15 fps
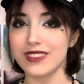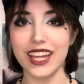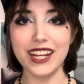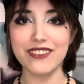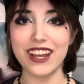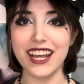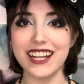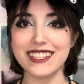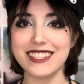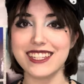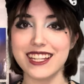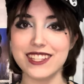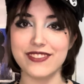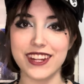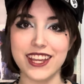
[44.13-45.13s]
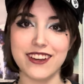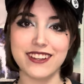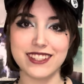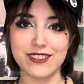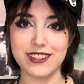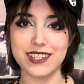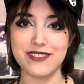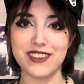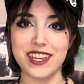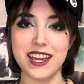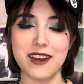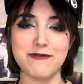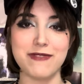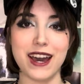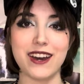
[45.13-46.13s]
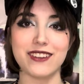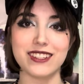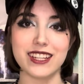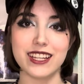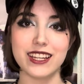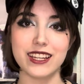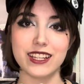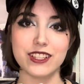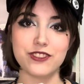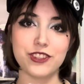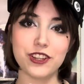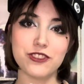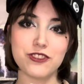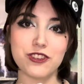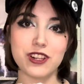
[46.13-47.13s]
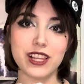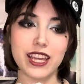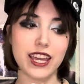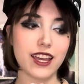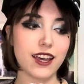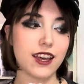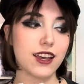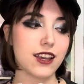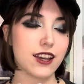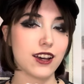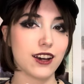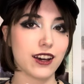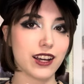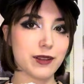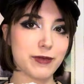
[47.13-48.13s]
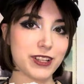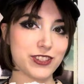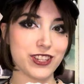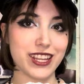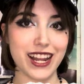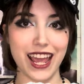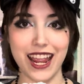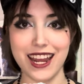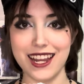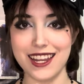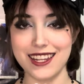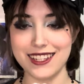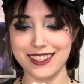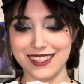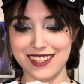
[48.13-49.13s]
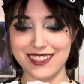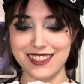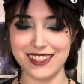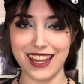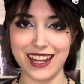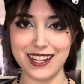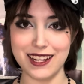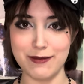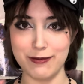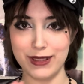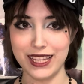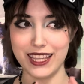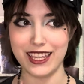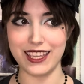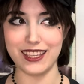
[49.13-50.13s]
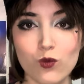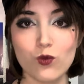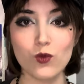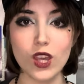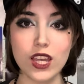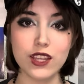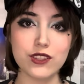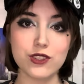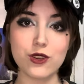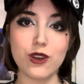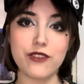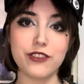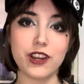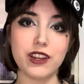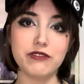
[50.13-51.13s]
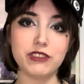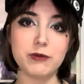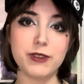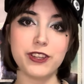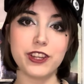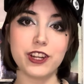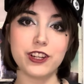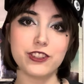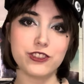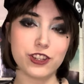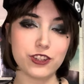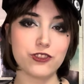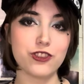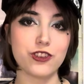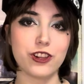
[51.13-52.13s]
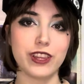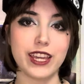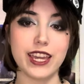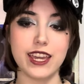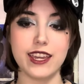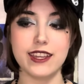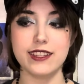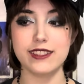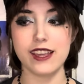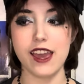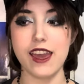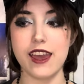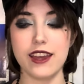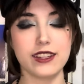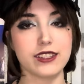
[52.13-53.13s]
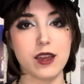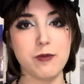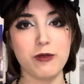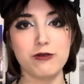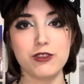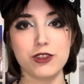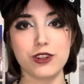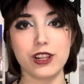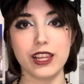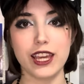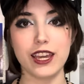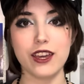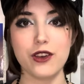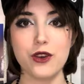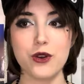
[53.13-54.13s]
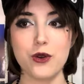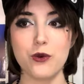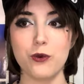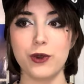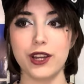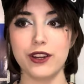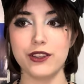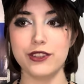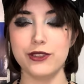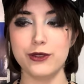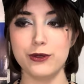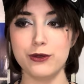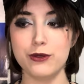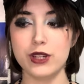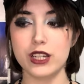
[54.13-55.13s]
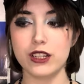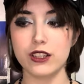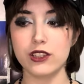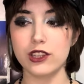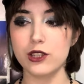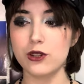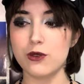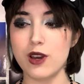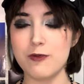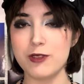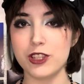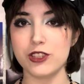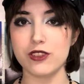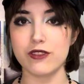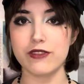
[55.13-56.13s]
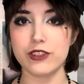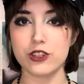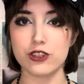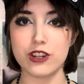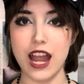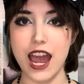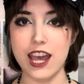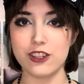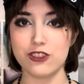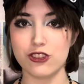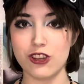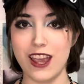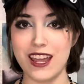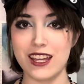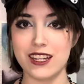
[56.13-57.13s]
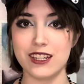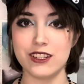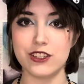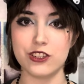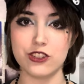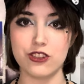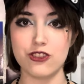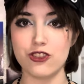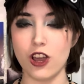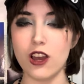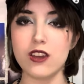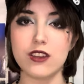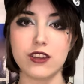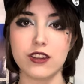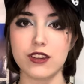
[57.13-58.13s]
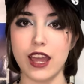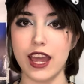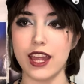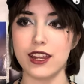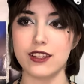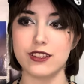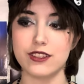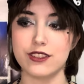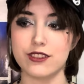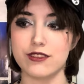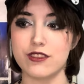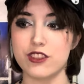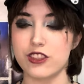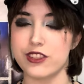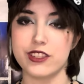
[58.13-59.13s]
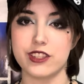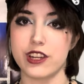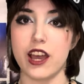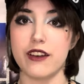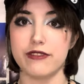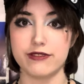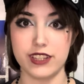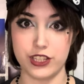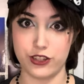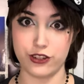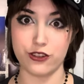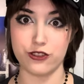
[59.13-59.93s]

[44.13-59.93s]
Anyway, today's video is going to be about junk journaling on a budget and sustainably. So if you're unfamiliar, junk journaling is a type of journaling where you glue a bunch of trash and junk and stuff into your